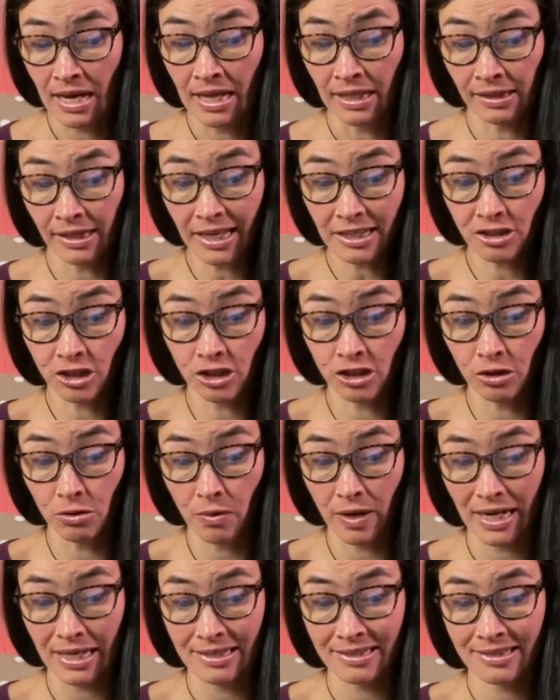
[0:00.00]
"Let's do
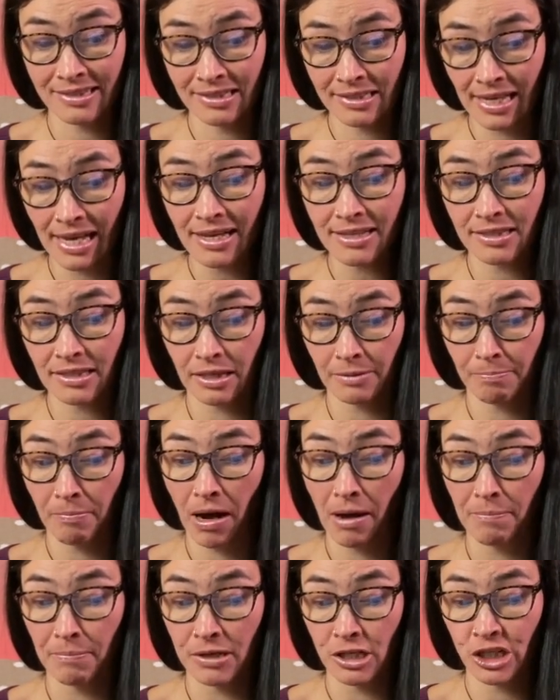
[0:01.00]
what it says," said
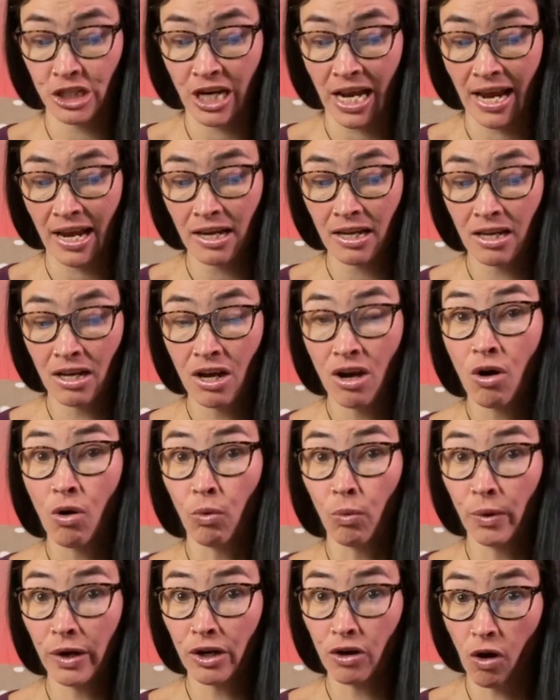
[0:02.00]
Papa Zhang.
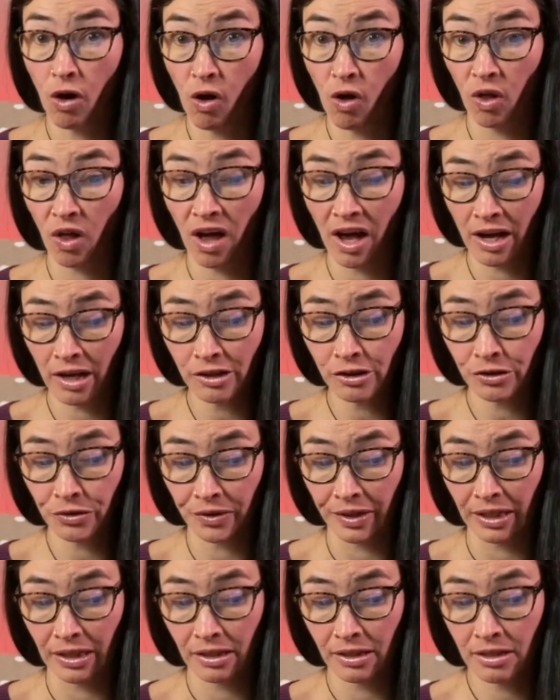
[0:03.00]
"We're all
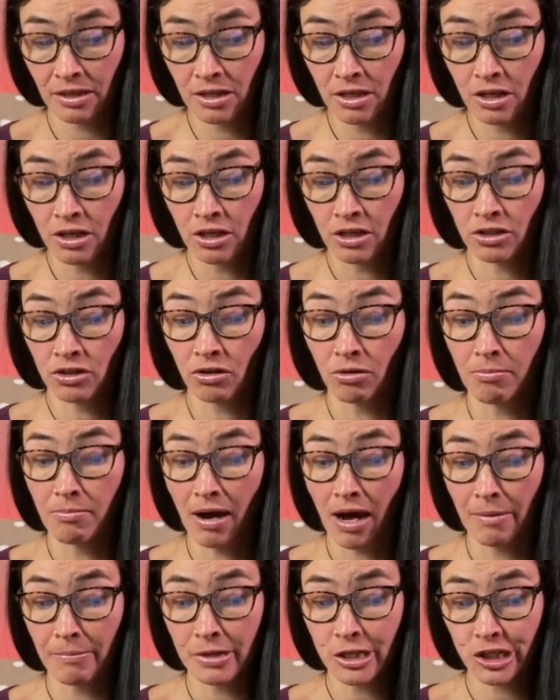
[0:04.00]
hungry." So
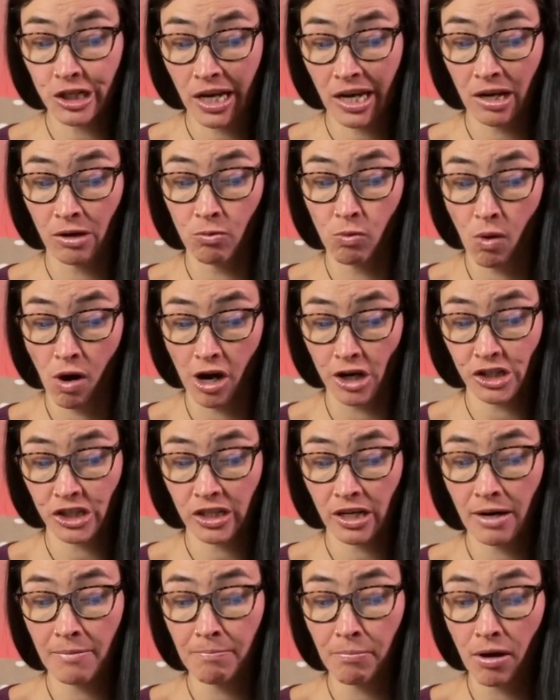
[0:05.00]
Mama Zhang washed
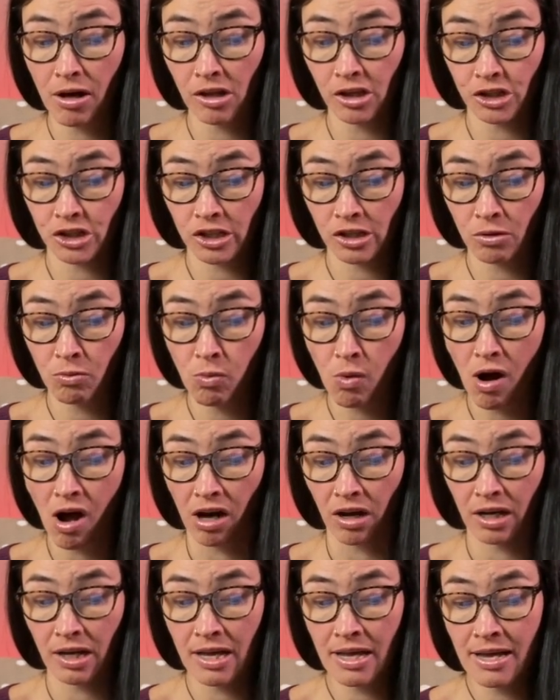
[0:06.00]
and polished the
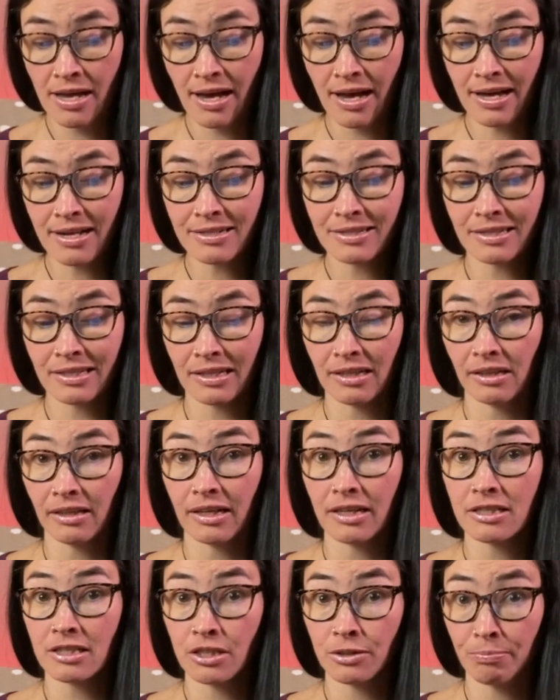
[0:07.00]
wok until
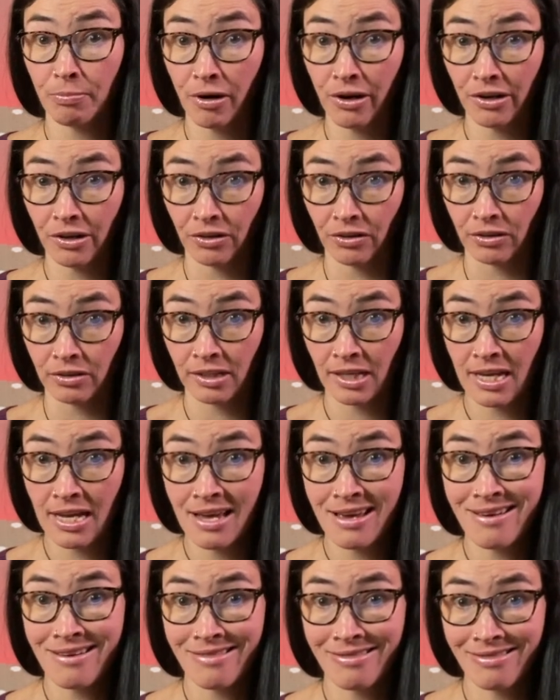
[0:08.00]
it sparkled.
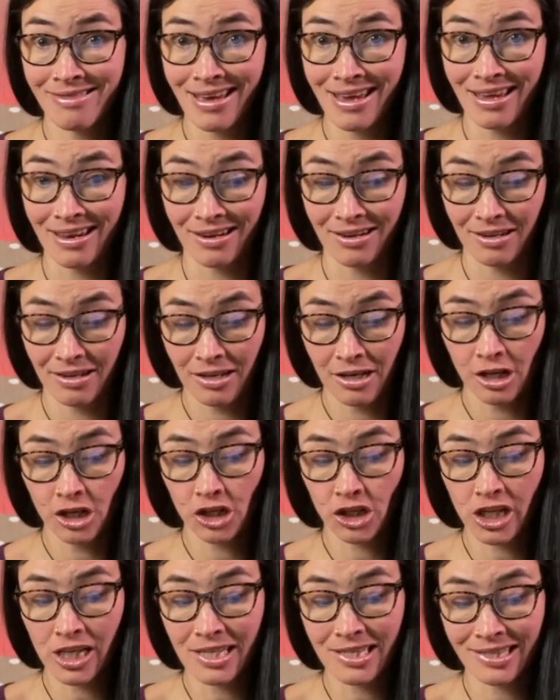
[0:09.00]
Then
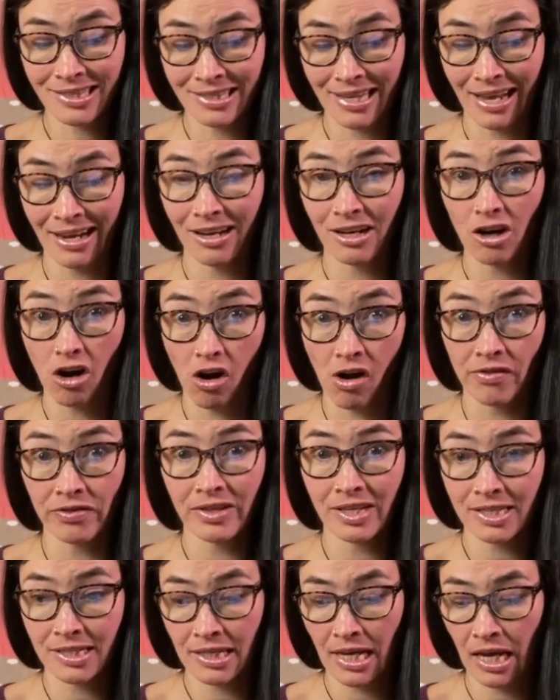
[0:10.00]
she set it on
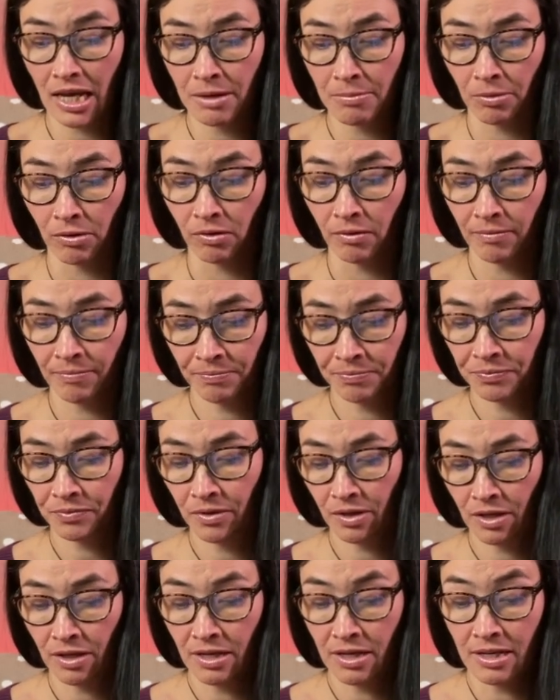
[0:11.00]
the table.
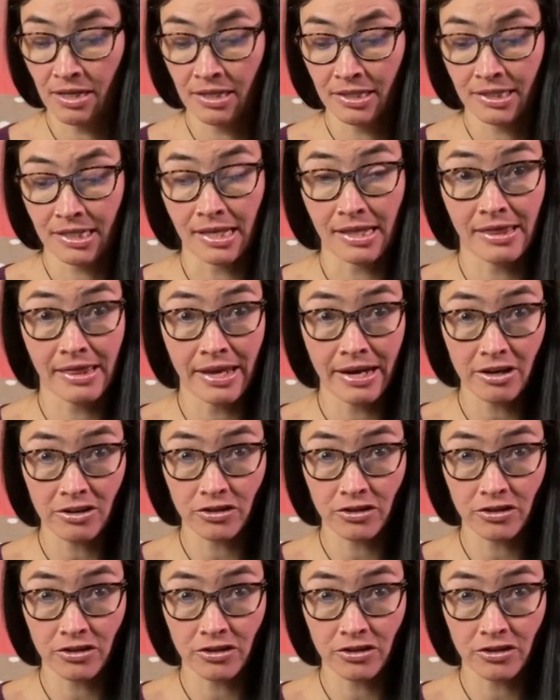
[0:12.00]
To their